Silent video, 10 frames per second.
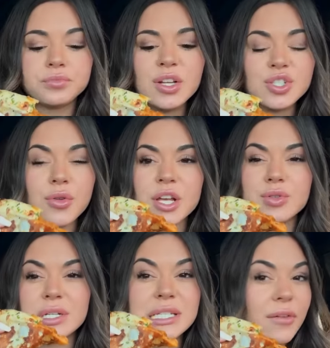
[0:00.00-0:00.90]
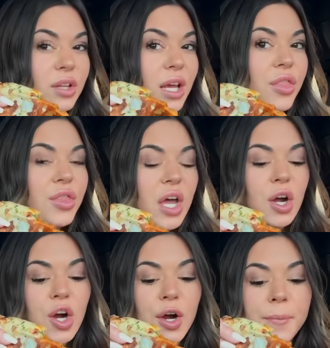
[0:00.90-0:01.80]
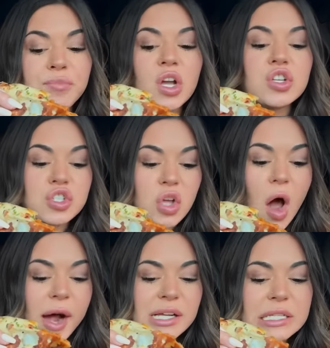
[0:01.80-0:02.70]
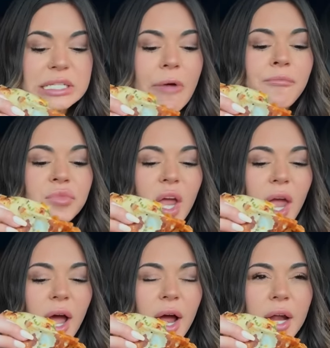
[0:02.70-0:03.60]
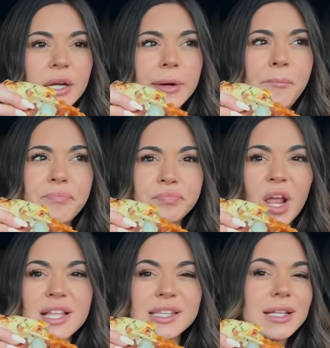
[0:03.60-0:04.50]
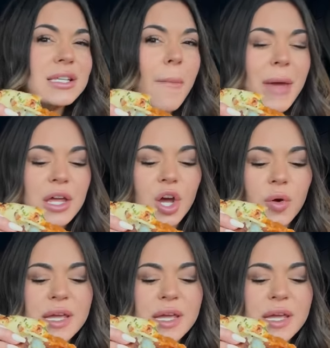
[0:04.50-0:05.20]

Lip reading: So this one's definitely a thicker sauce, and it's like tomato-y